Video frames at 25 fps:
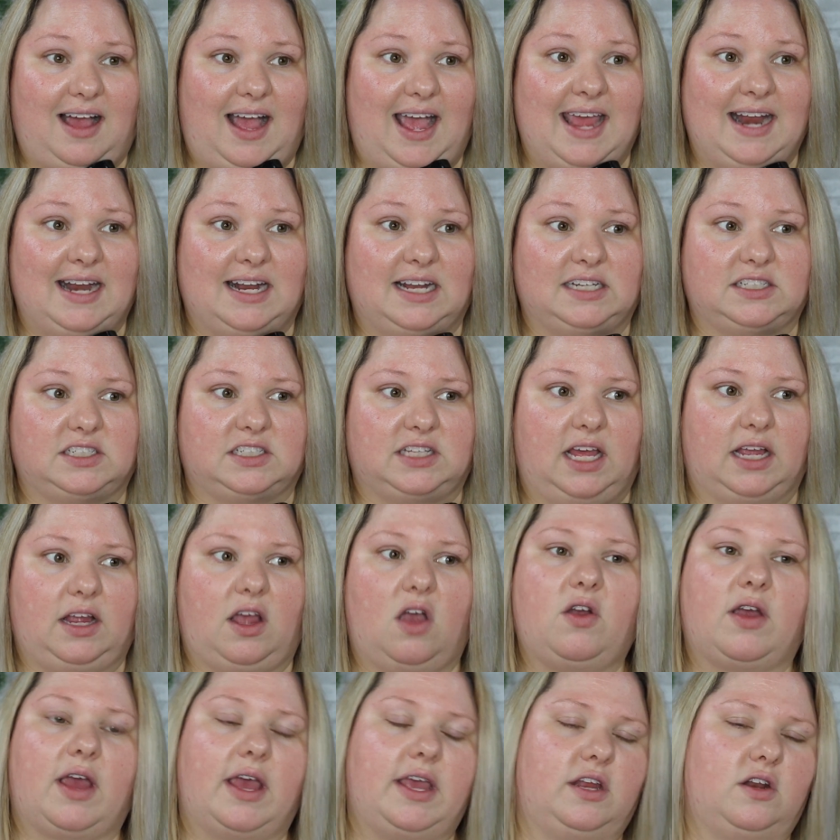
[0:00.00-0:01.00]
and I was just like,
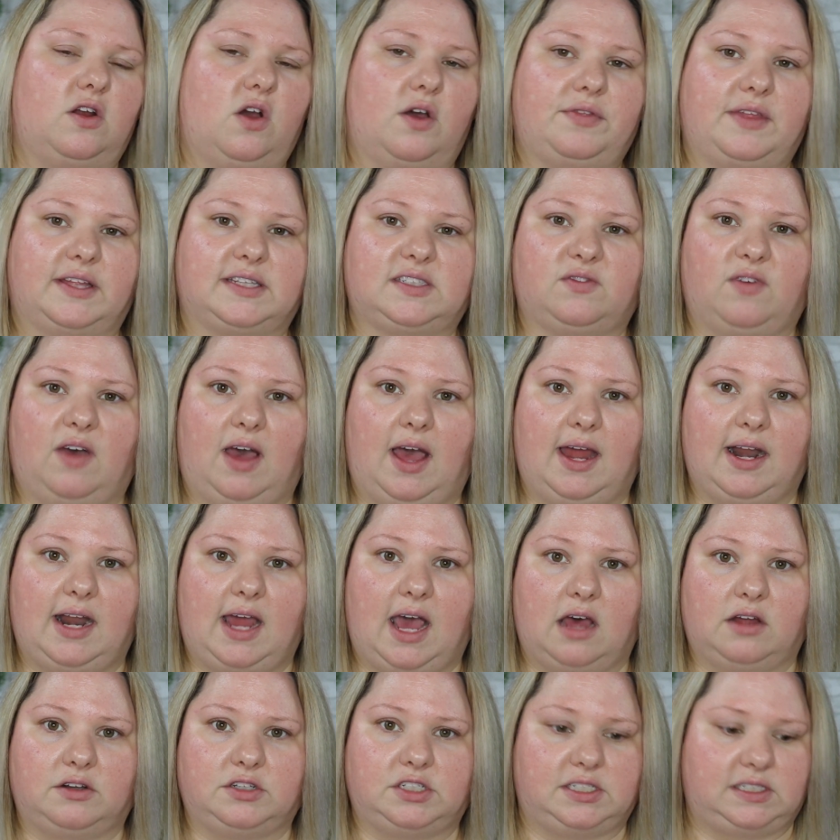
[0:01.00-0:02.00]
okay, you know what, that's fine,
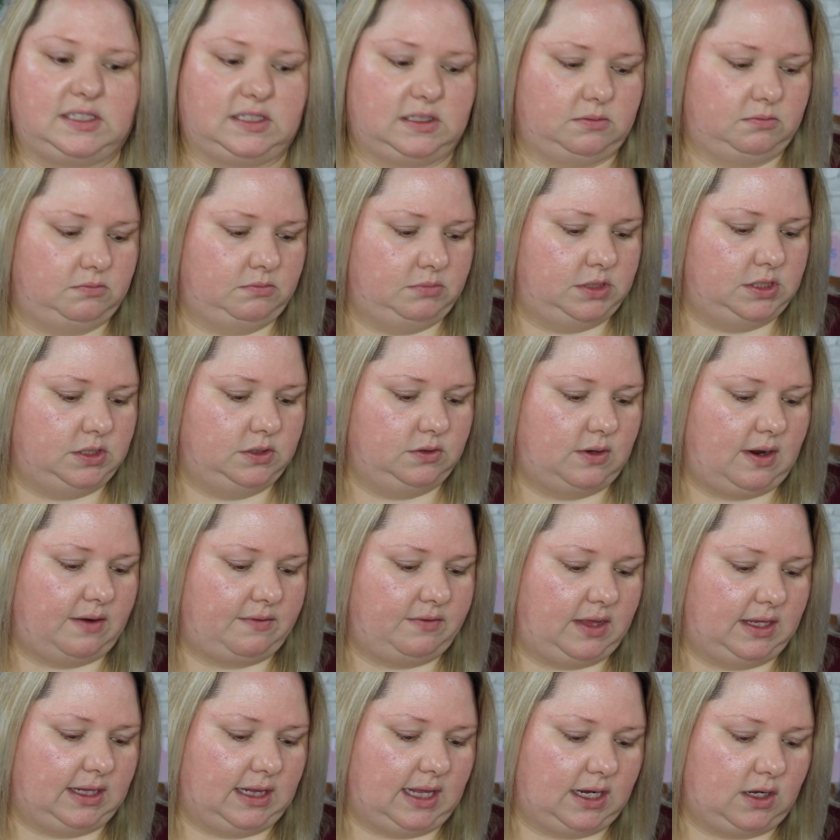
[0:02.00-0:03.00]
I'll just do
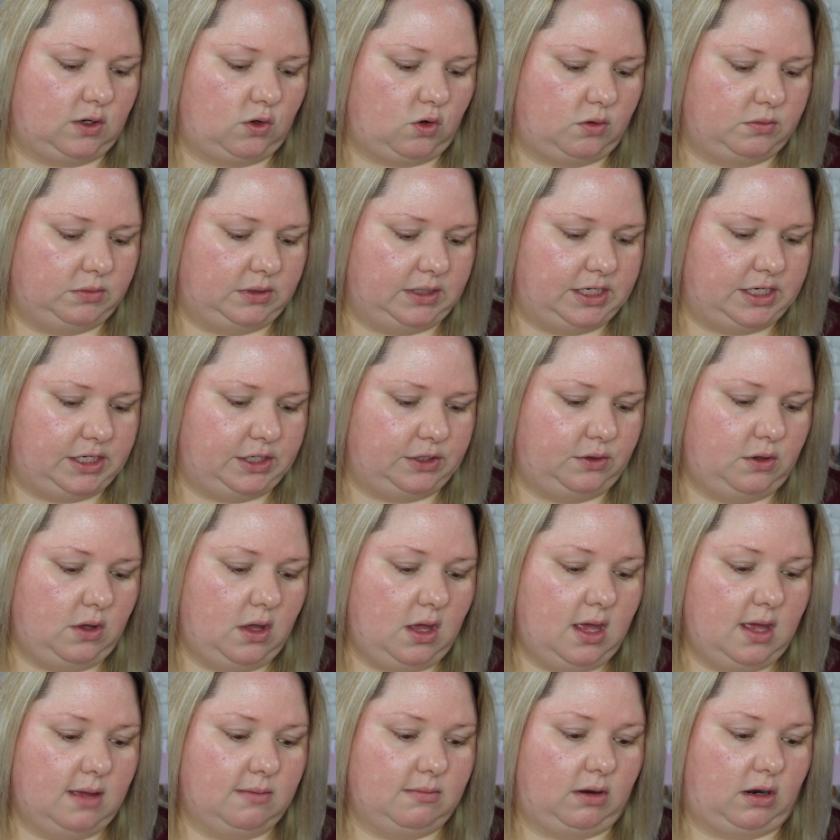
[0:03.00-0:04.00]
everything like I normally do,
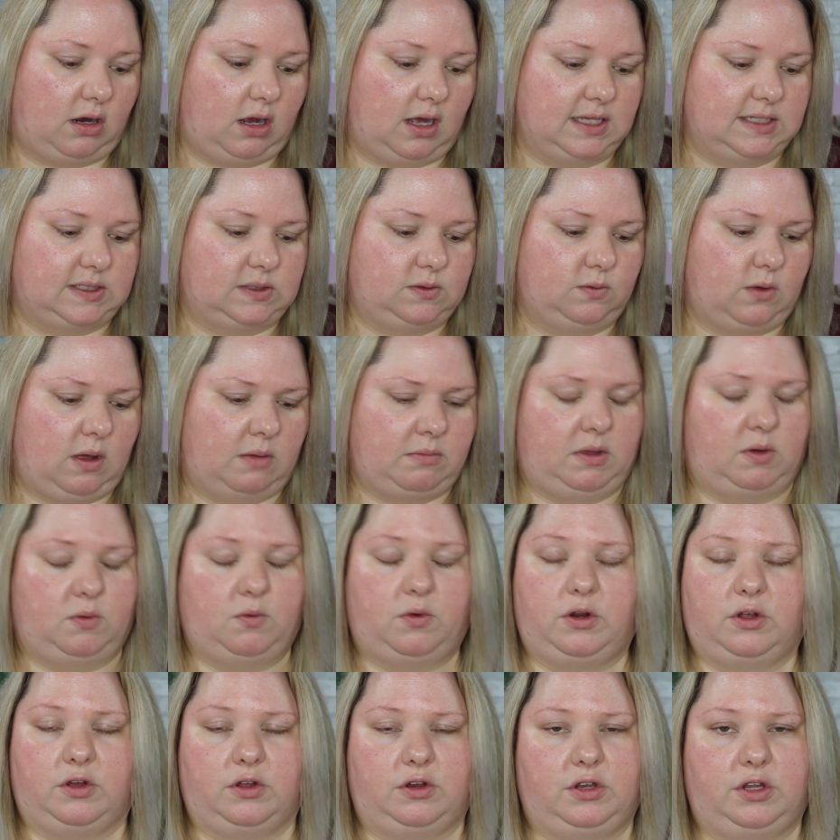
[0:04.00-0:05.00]
because, I mean,
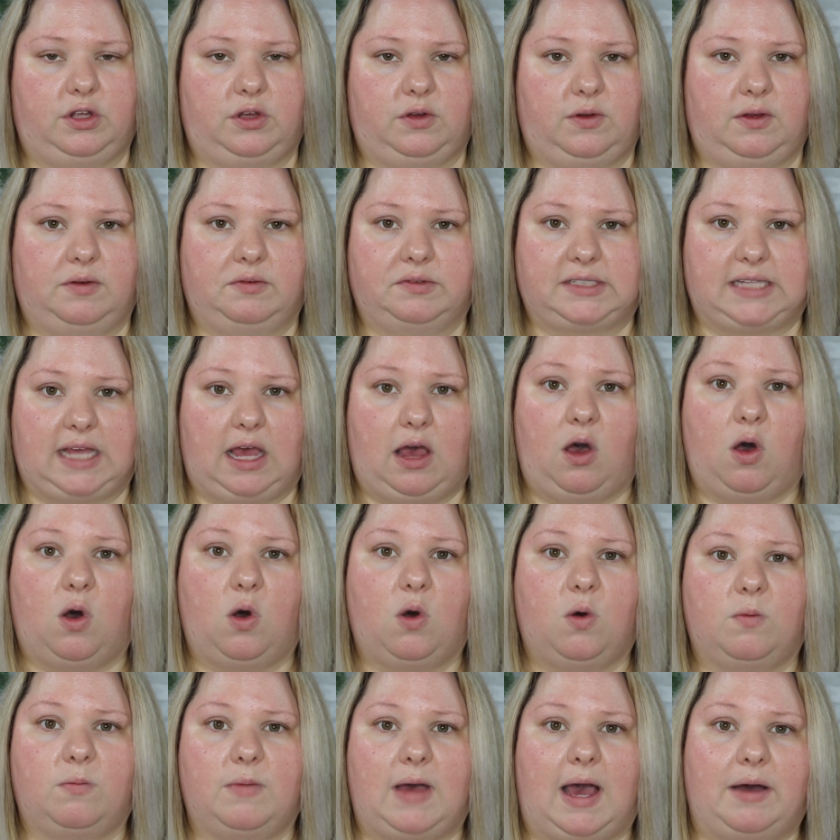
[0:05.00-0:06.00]
what are you gonna do? It was at
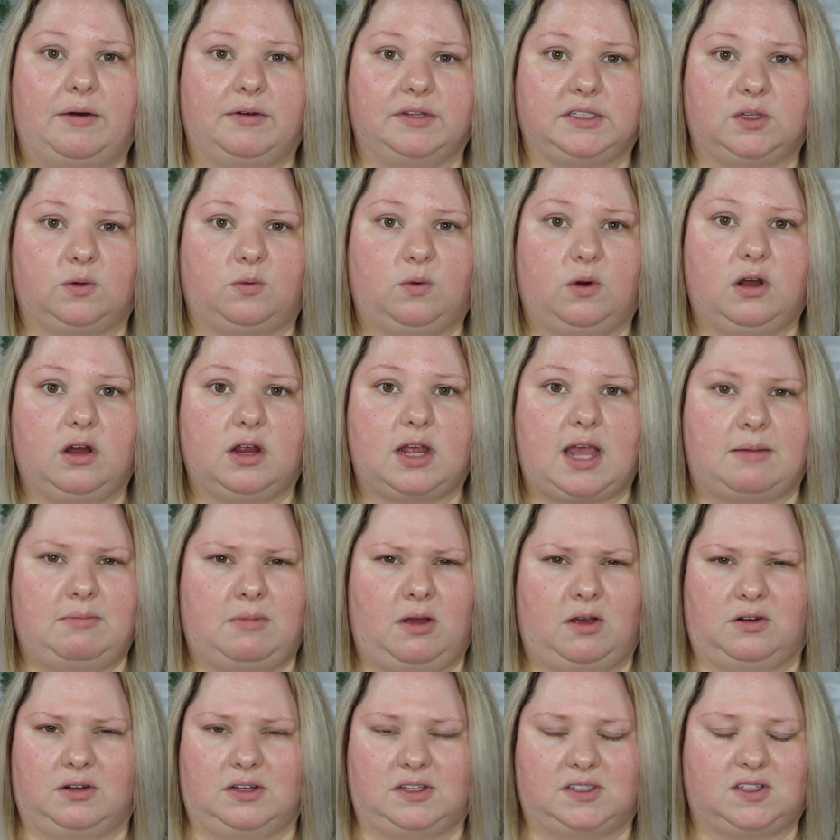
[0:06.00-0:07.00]
home, I was at work, I'm
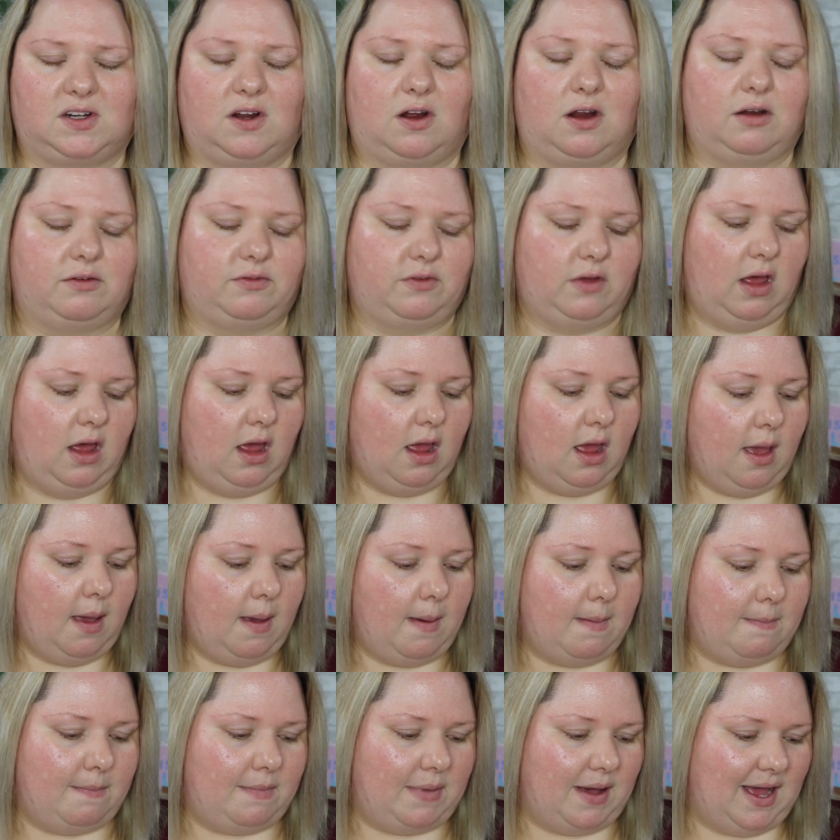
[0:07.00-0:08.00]
not gonna starve.
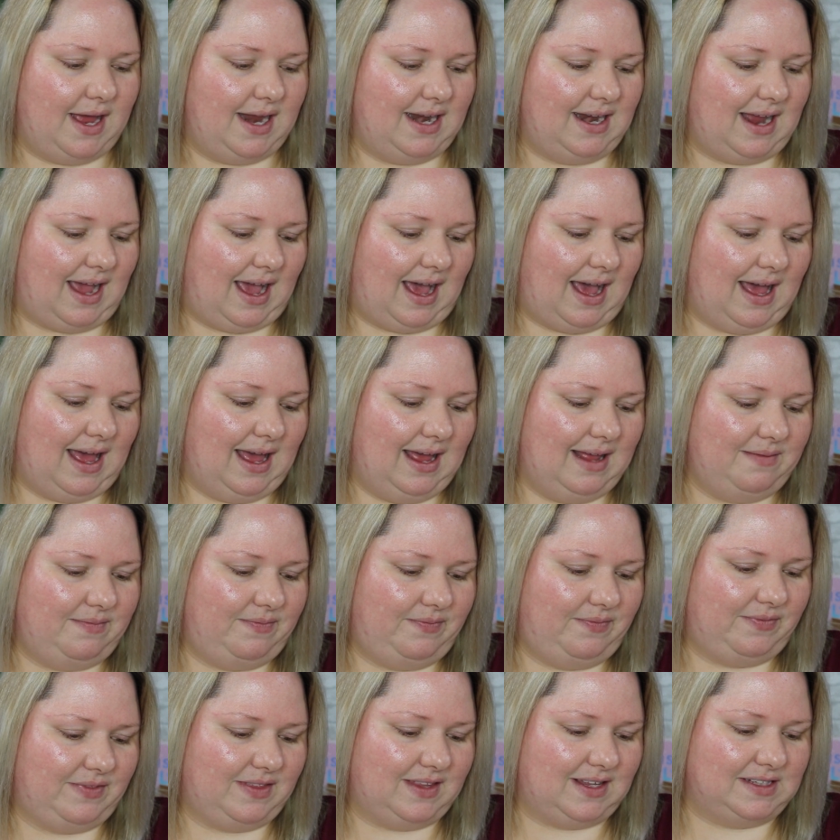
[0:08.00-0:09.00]
But I
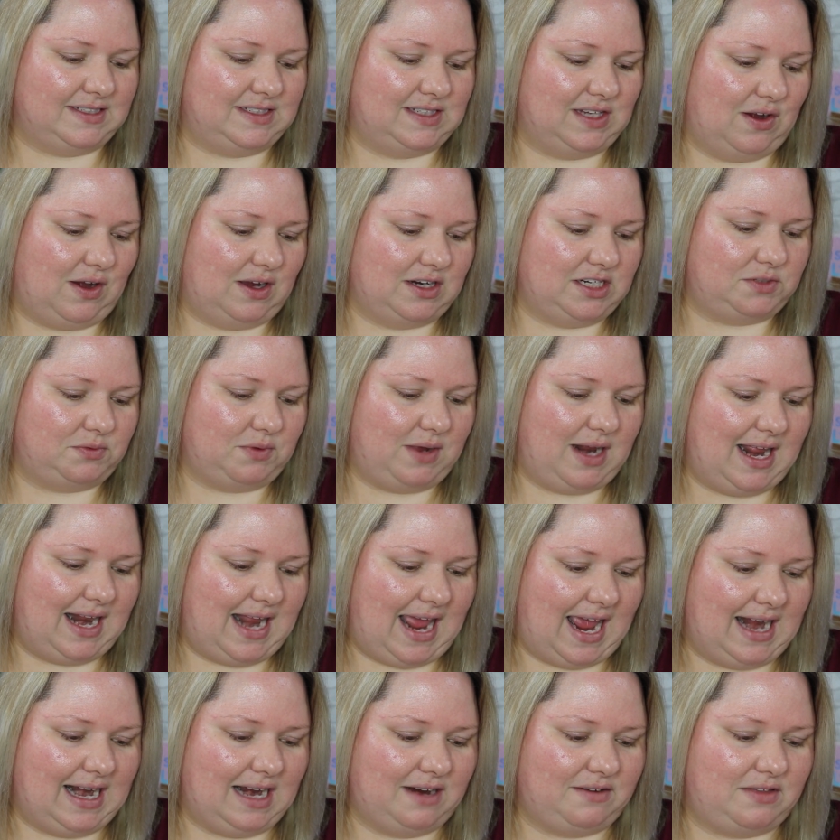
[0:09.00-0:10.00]
just went ahead
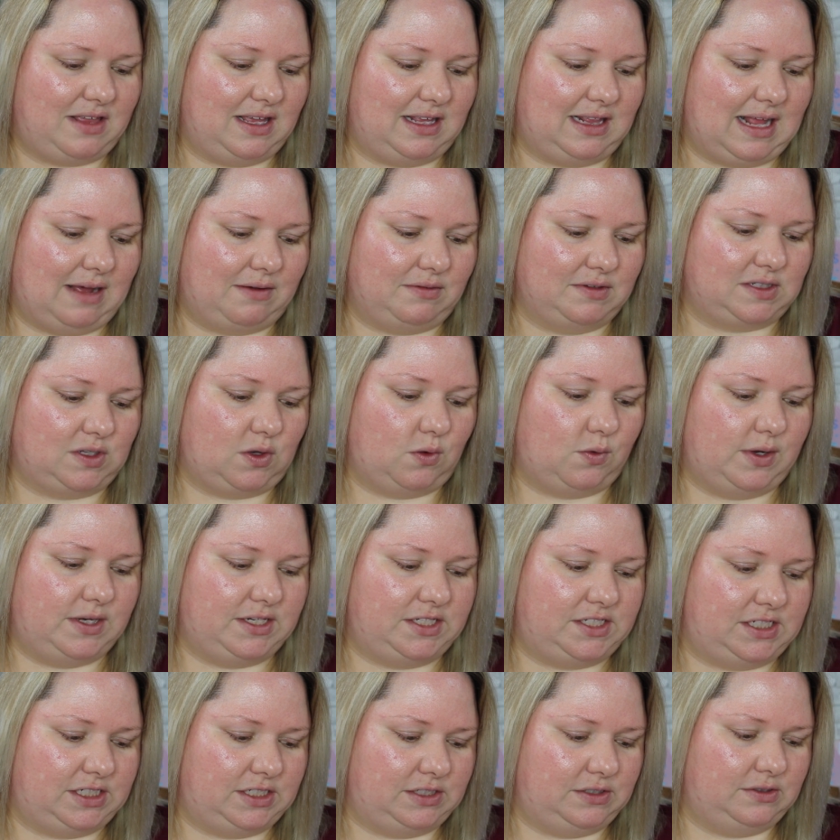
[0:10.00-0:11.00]
and ate everything that I was
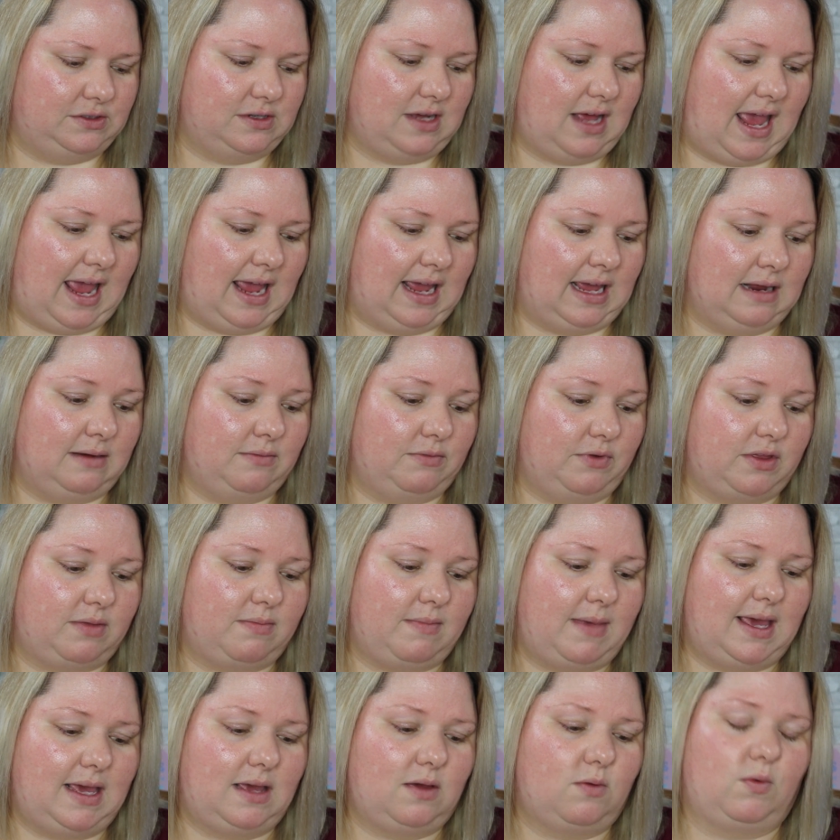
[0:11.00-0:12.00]
going to, and with
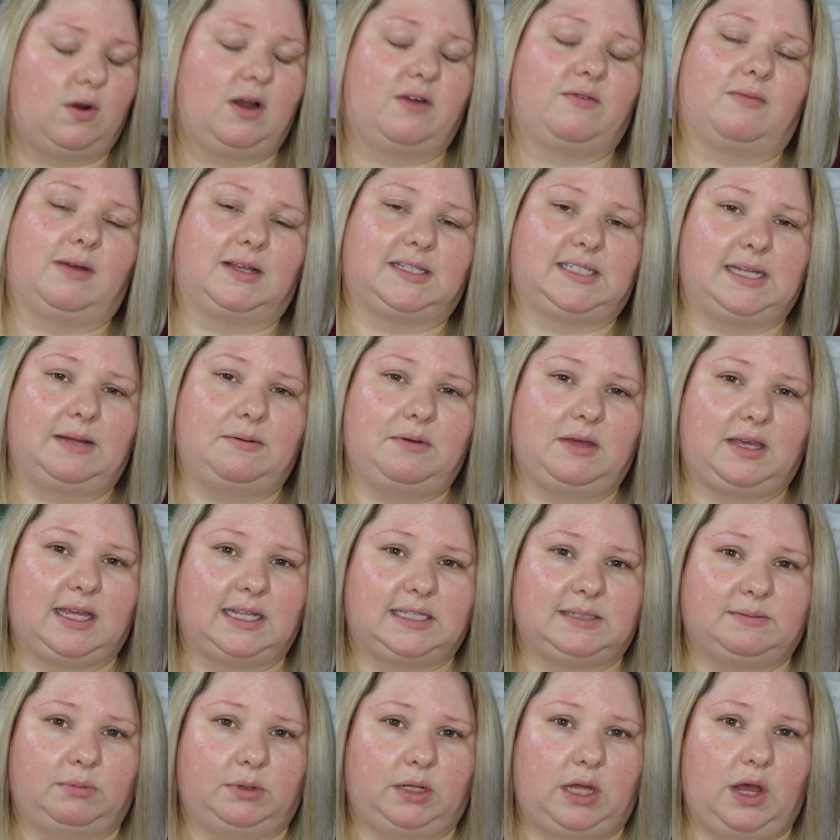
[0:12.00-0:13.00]
me, whenever my stomach
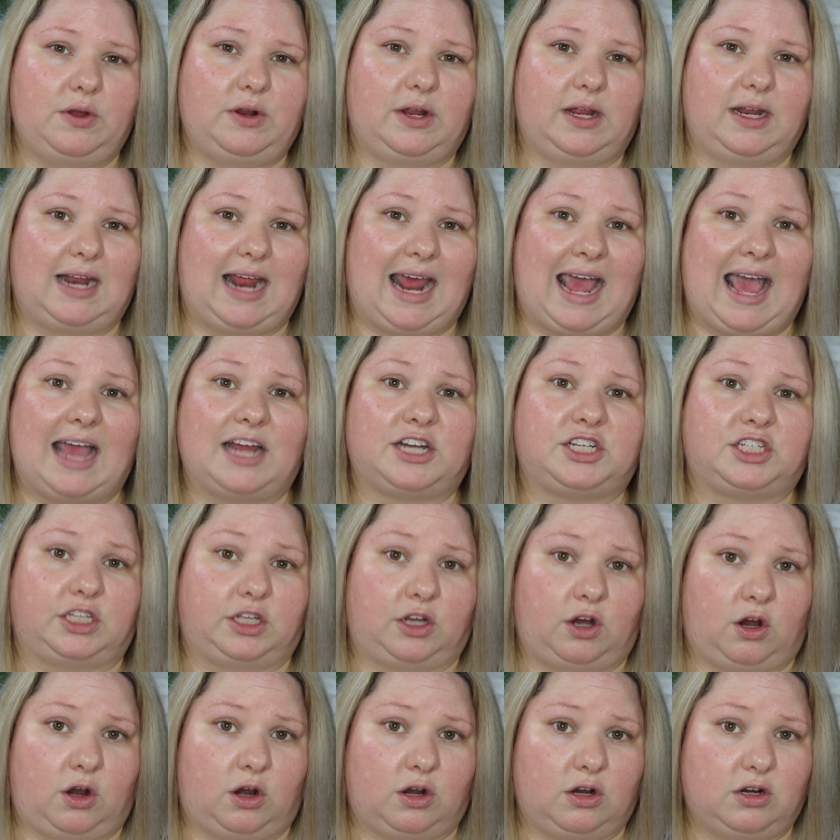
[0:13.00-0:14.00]
gets bloated, I actually
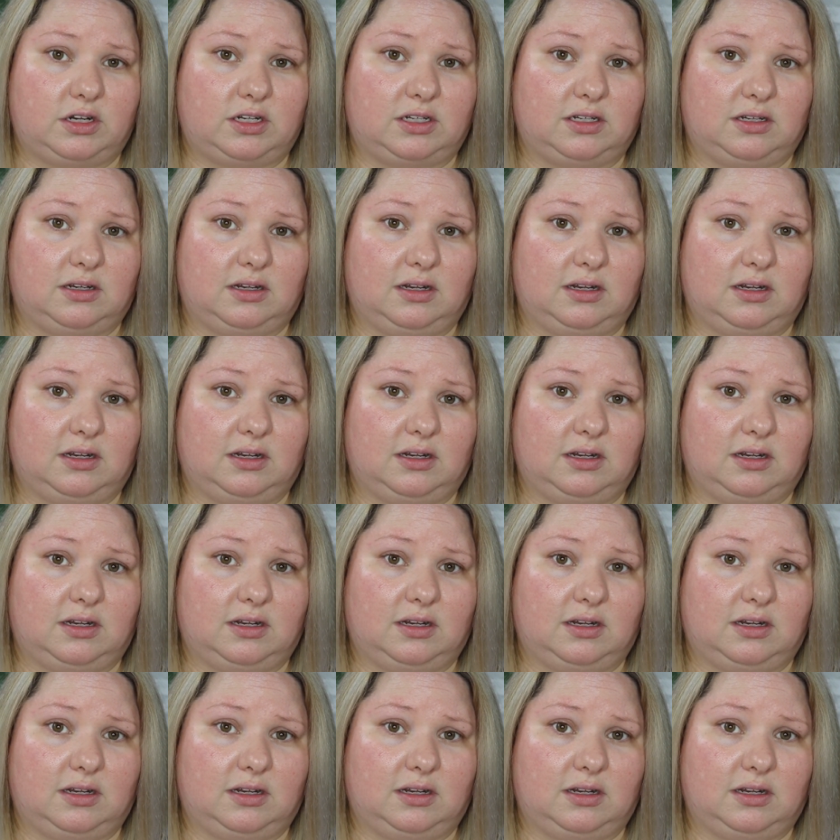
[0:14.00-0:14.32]
hurt.